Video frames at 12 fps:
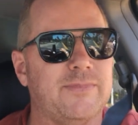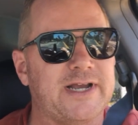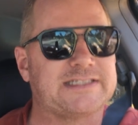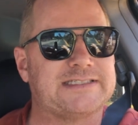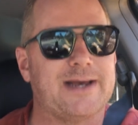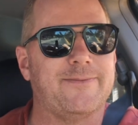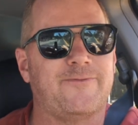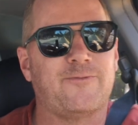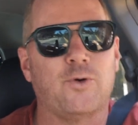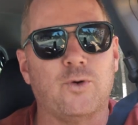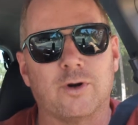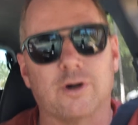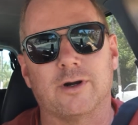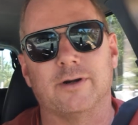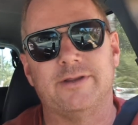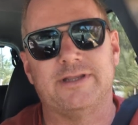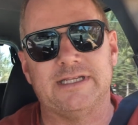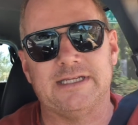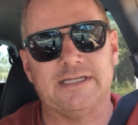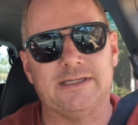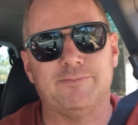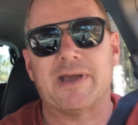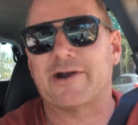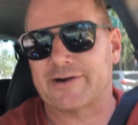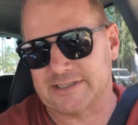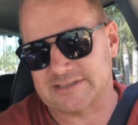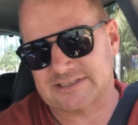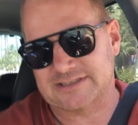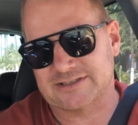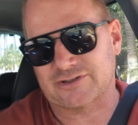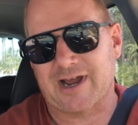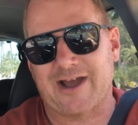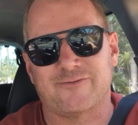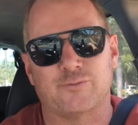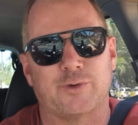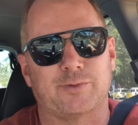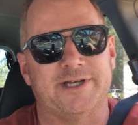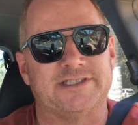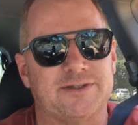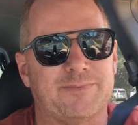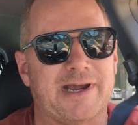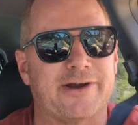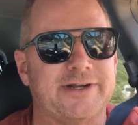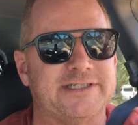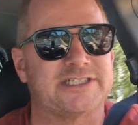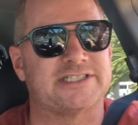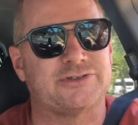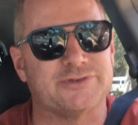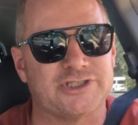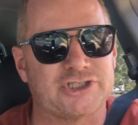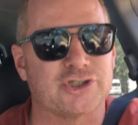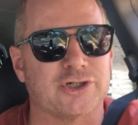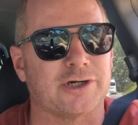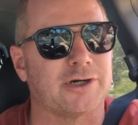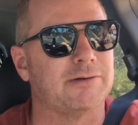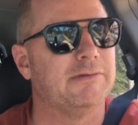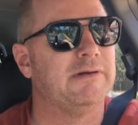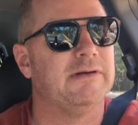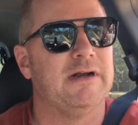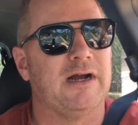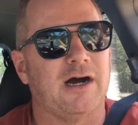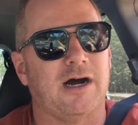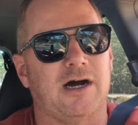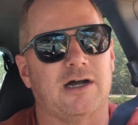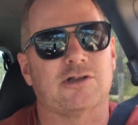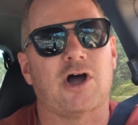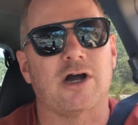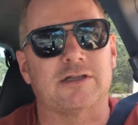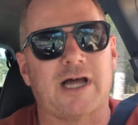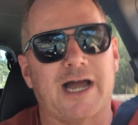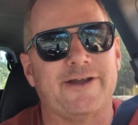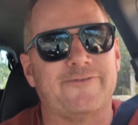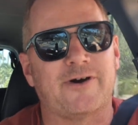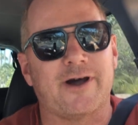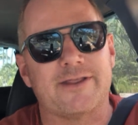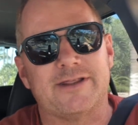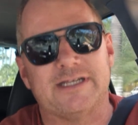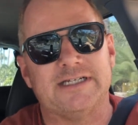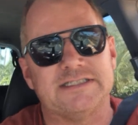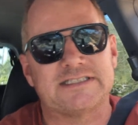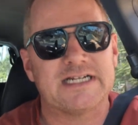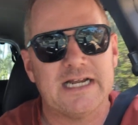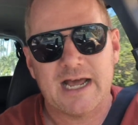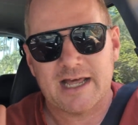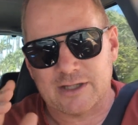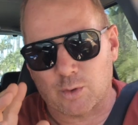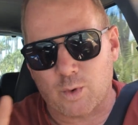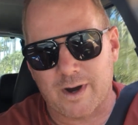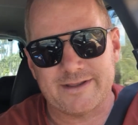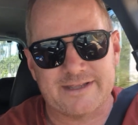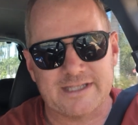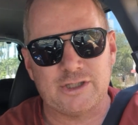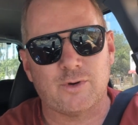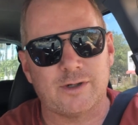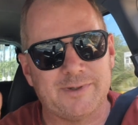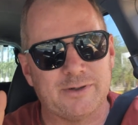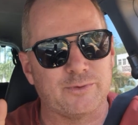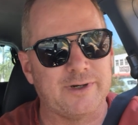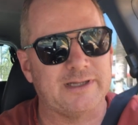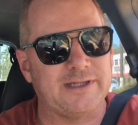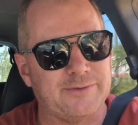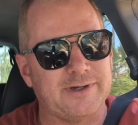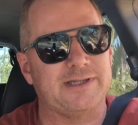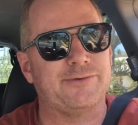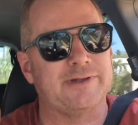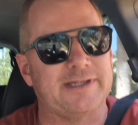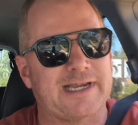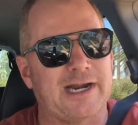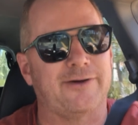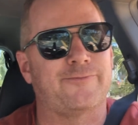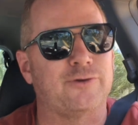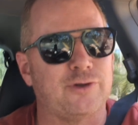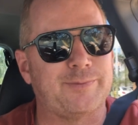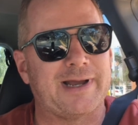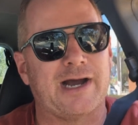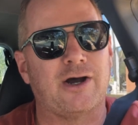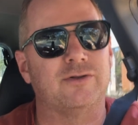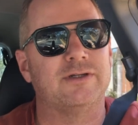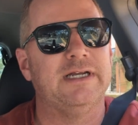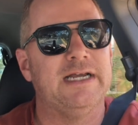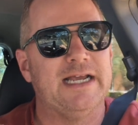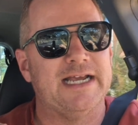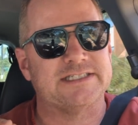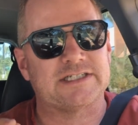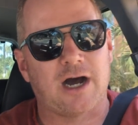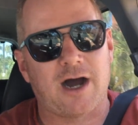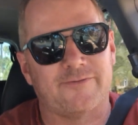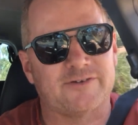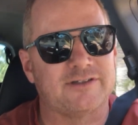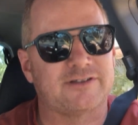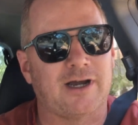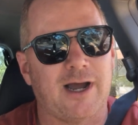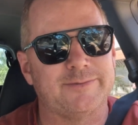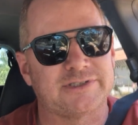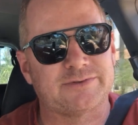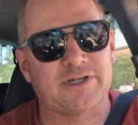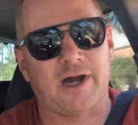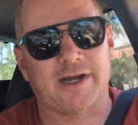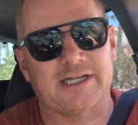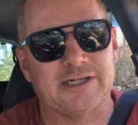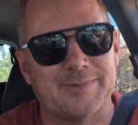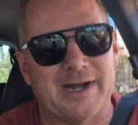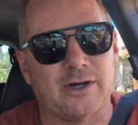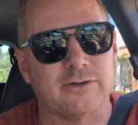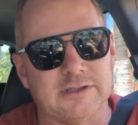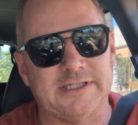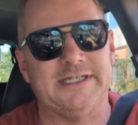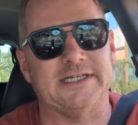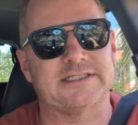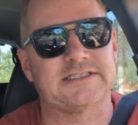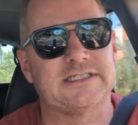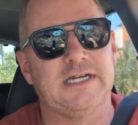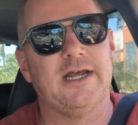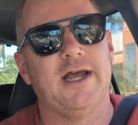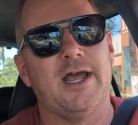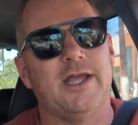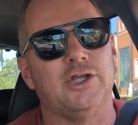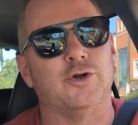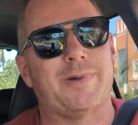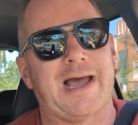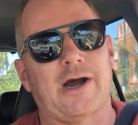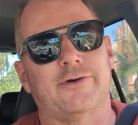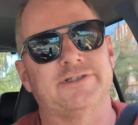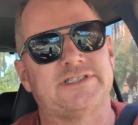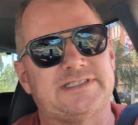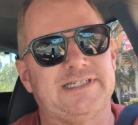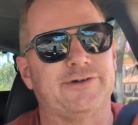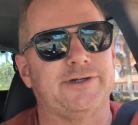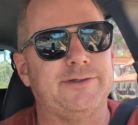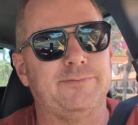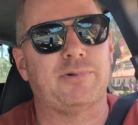except for the bearings. So I have them replace the bearings just to ensure long life on these. The one thing you want to be really careful about is oftentimes talking about leaks. Your power steering